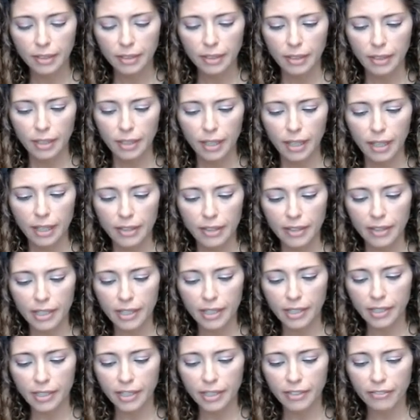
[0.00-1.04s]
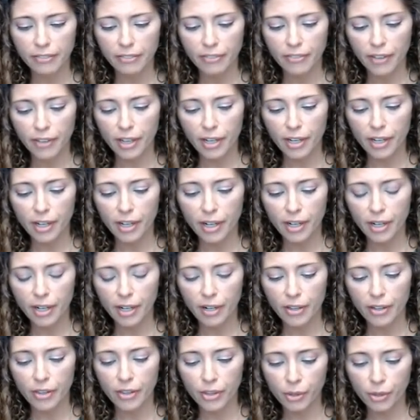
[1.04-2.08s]
And then if
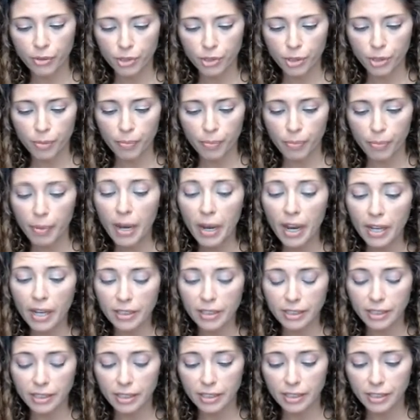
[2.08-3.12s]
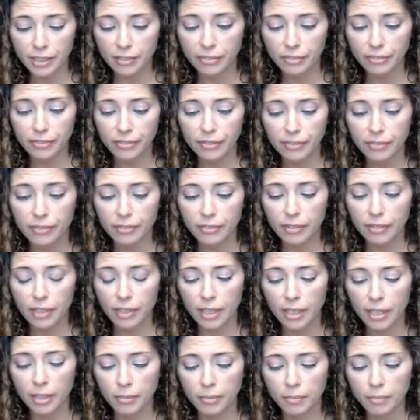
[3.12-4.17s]
those are positive,
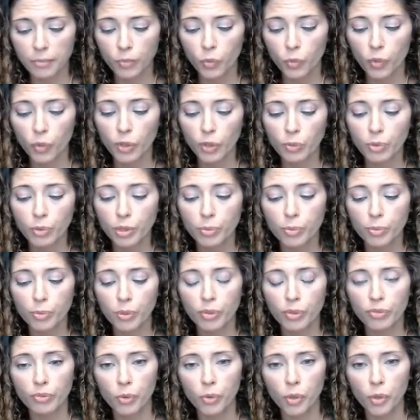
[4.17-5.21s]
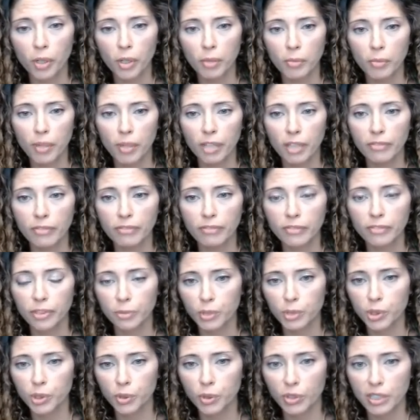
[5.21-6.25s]
we would perform a
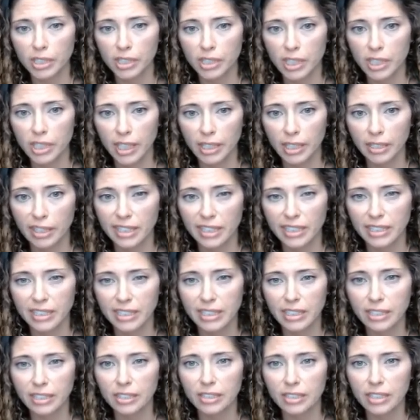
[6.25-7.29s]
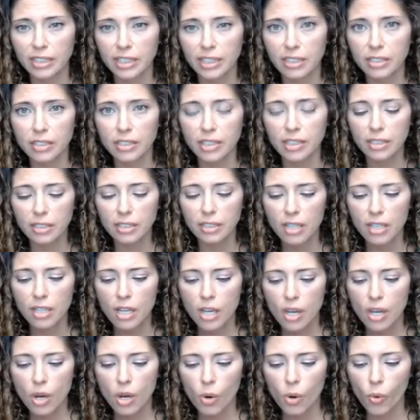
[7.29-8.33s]
confirmatory stain like Ziehl-Neelsen
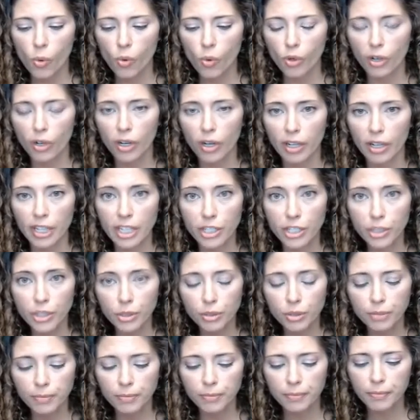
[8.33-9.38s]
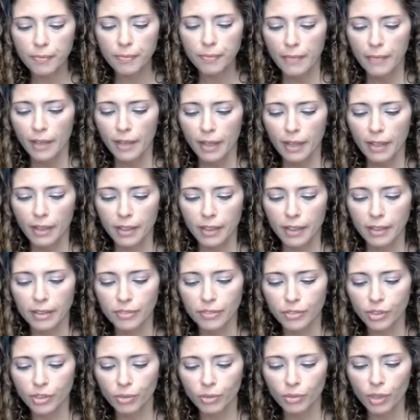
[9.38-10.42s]
or a Kinyon. And if
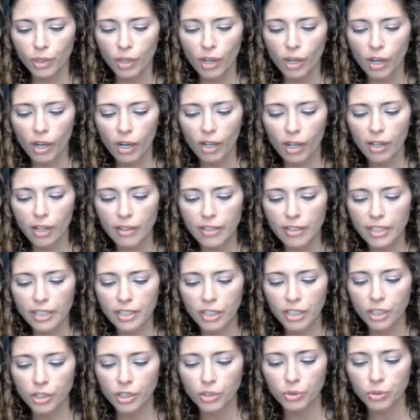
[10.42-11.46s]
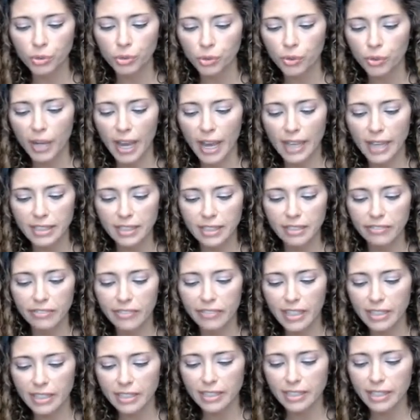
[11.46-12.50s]
you recall, these are true
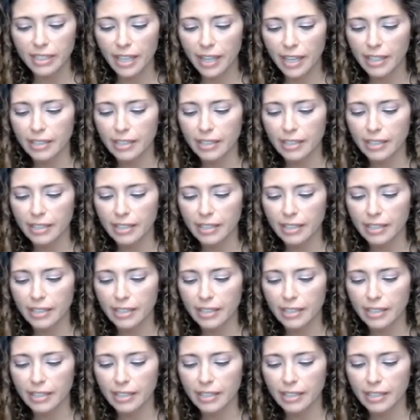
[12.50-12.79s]
acid-fast stains.